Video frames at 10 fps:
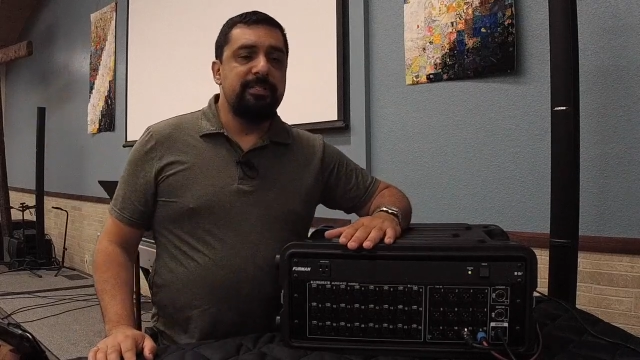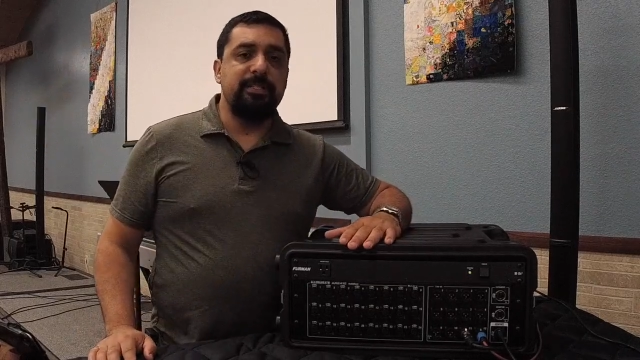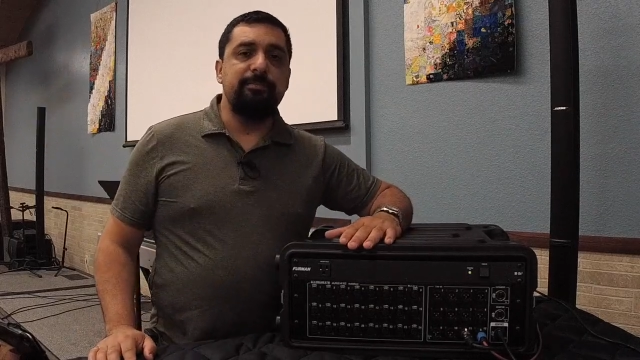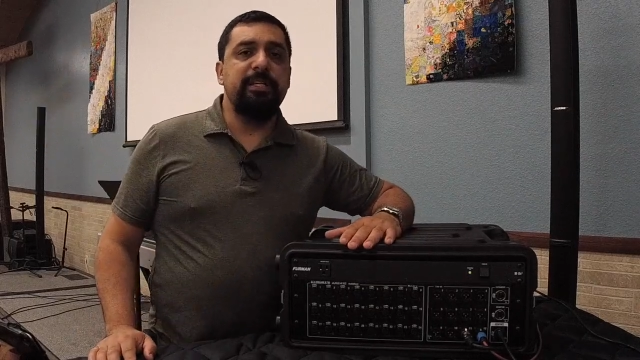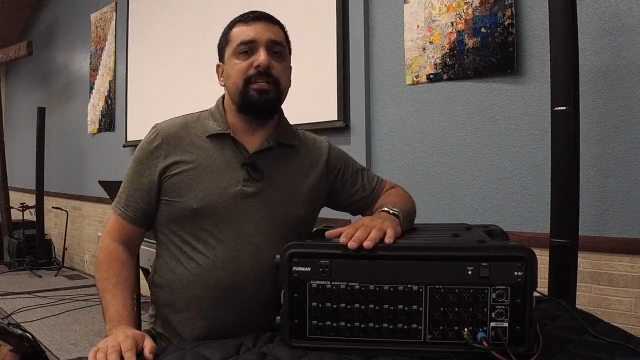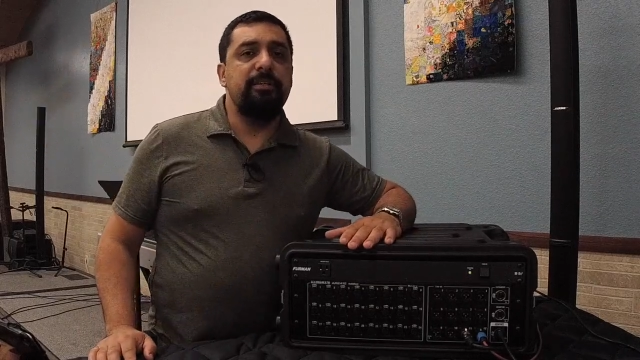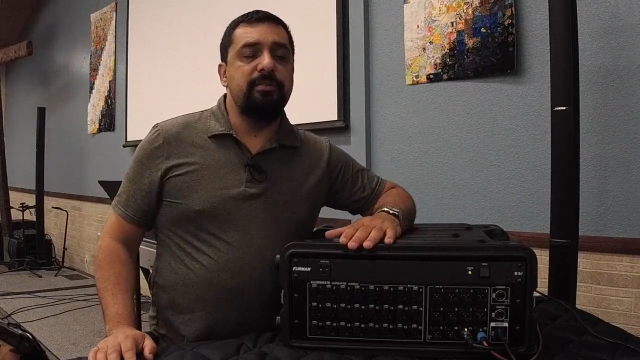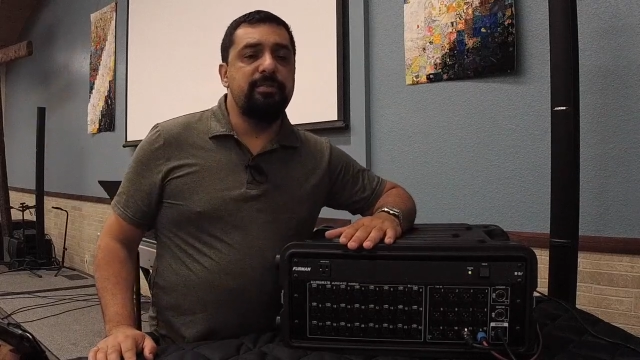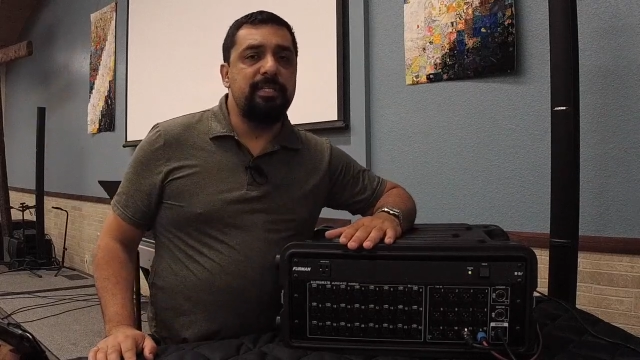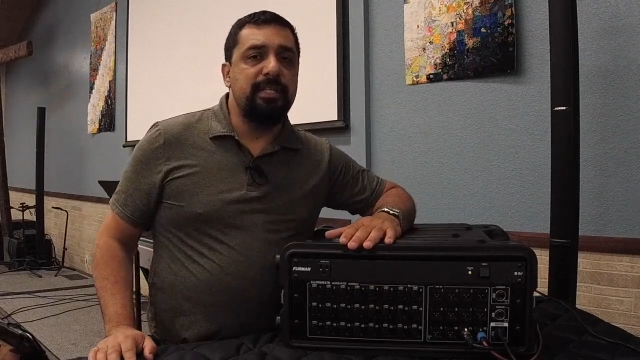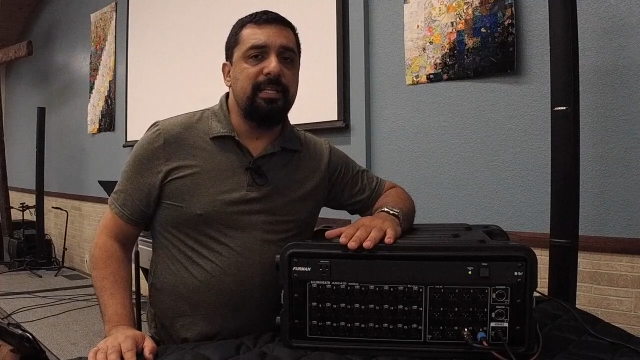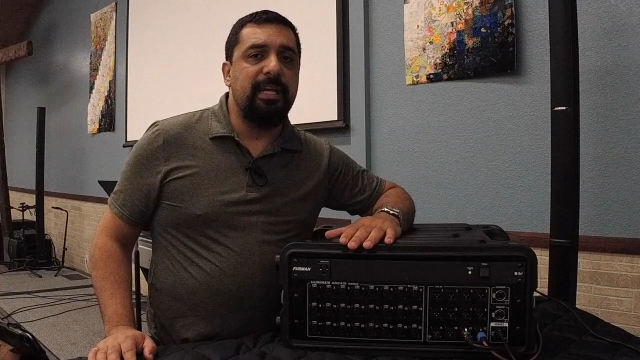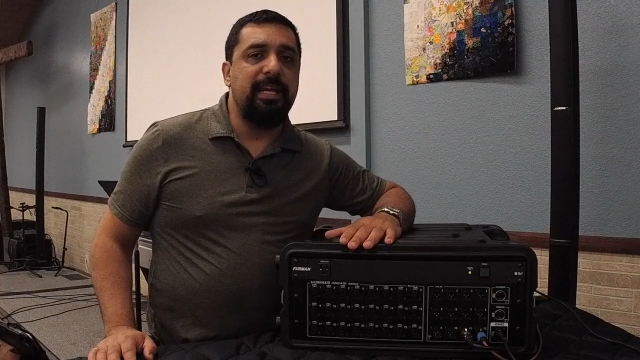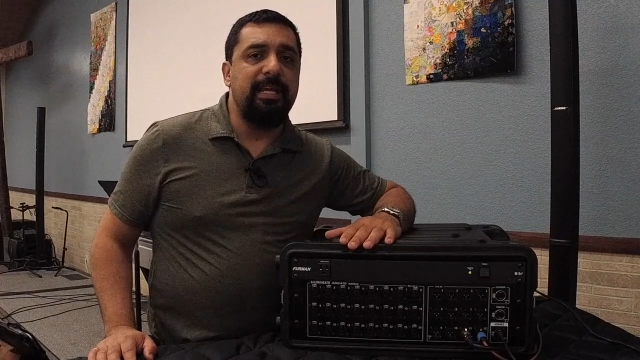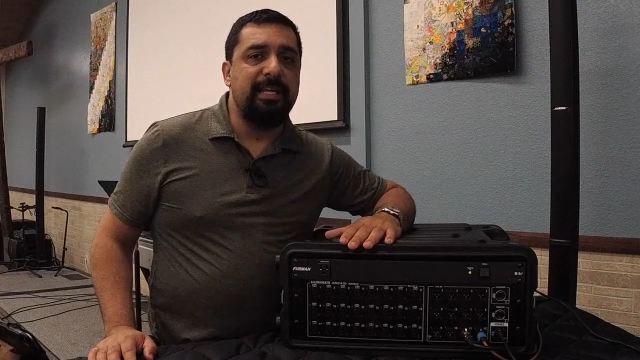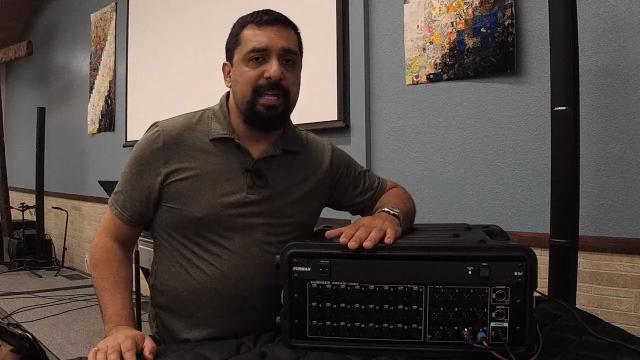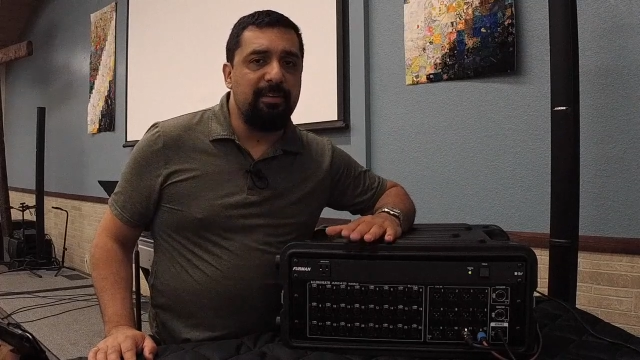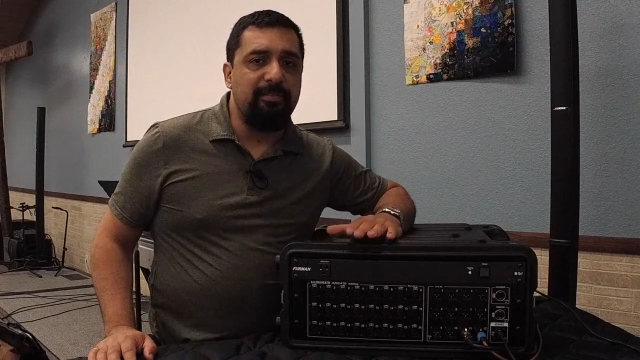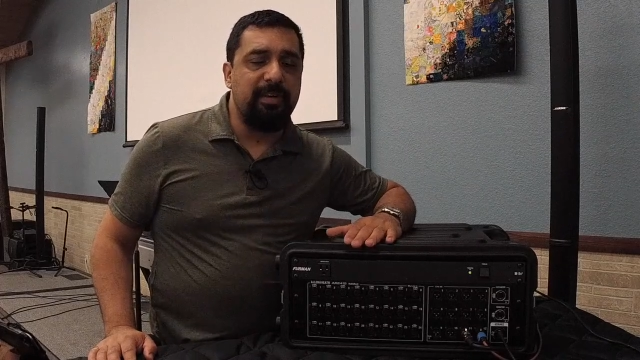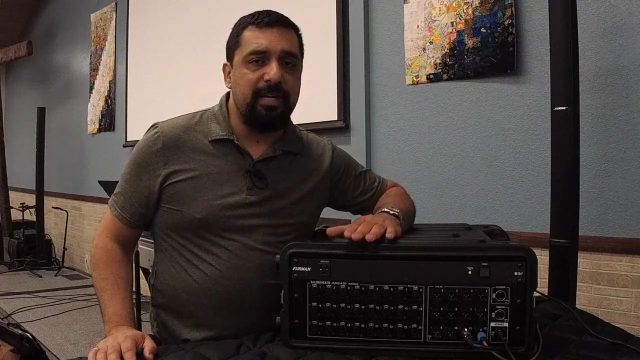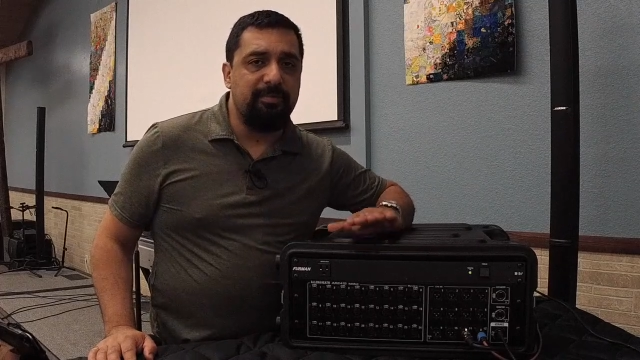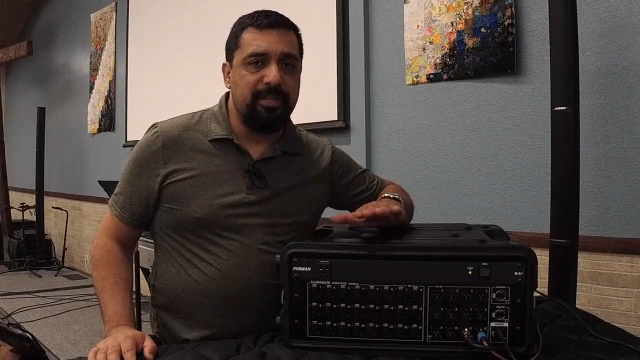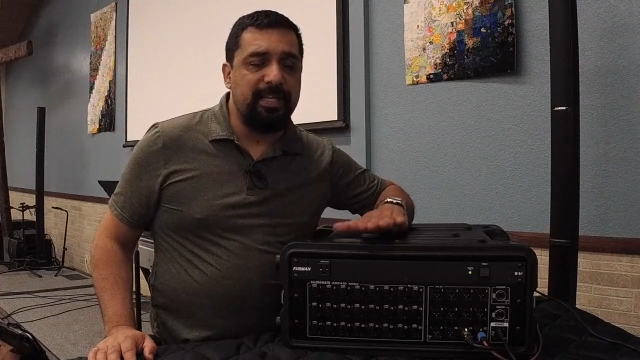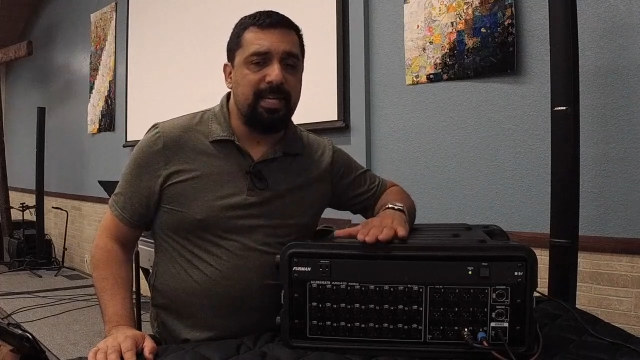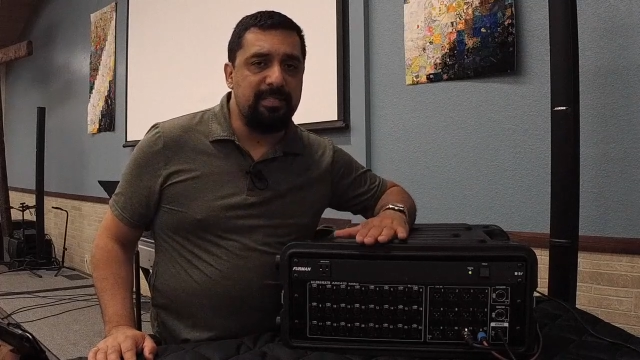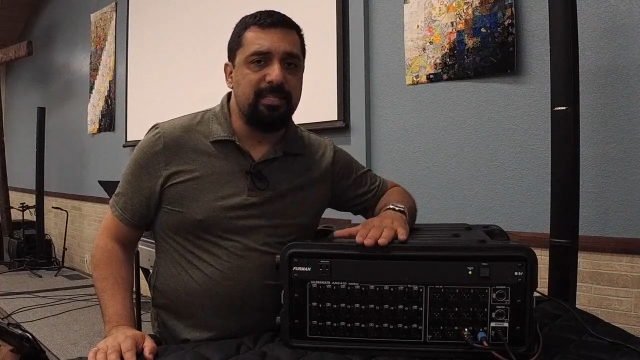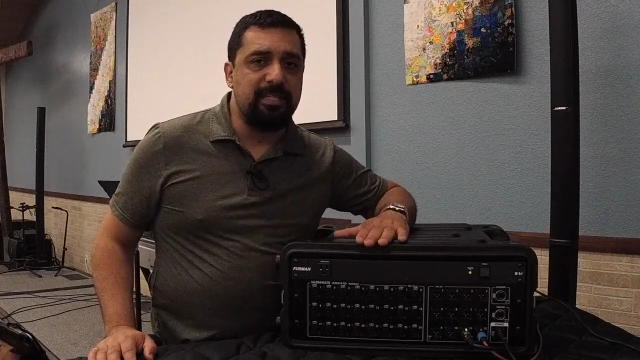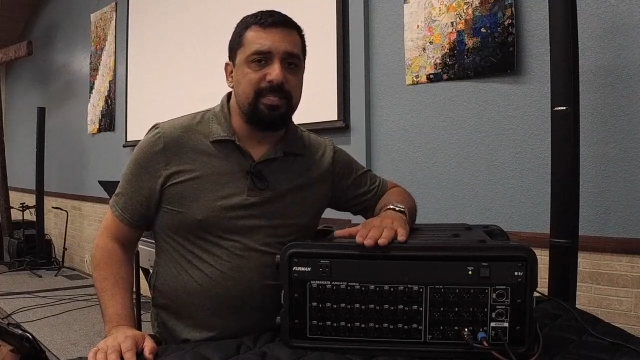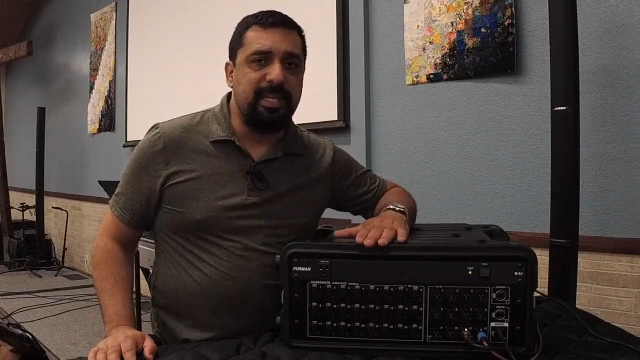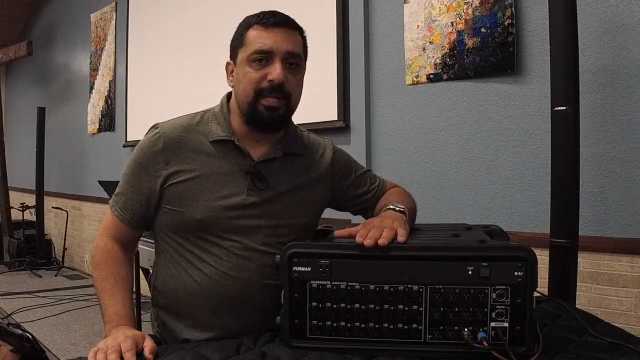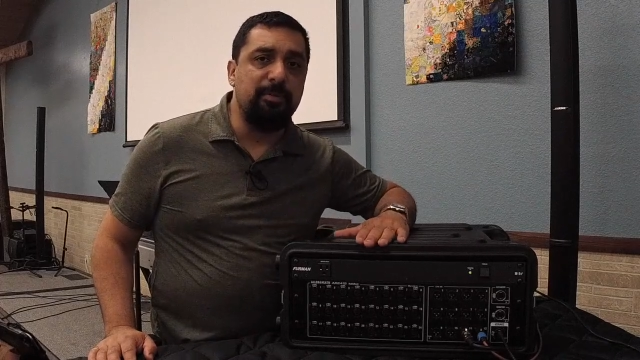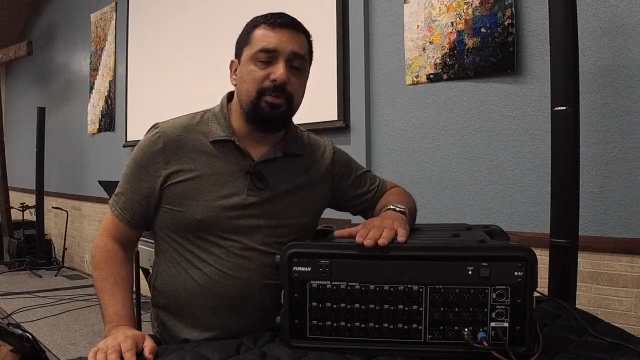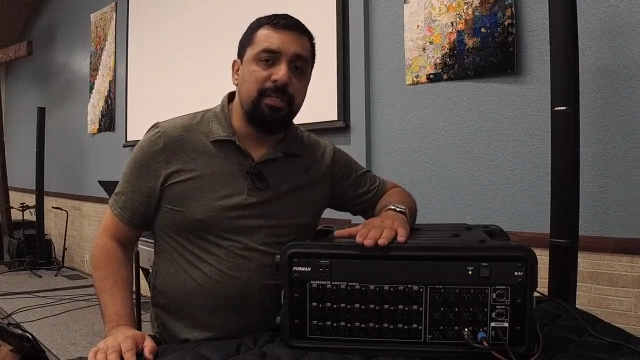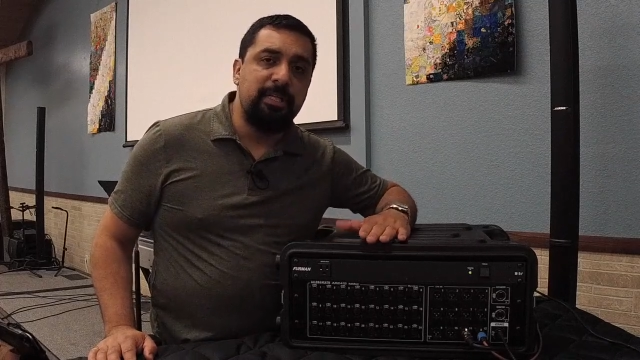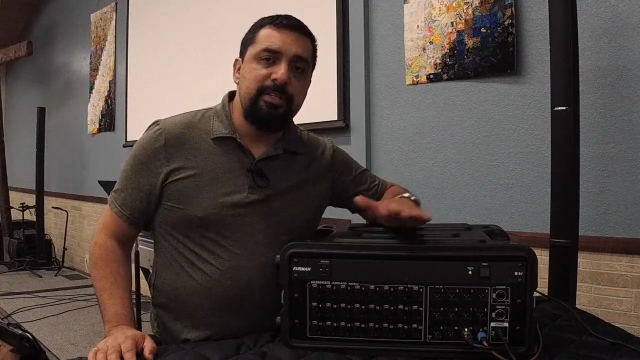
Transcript: simply using a Cat5 or Cat6 cable.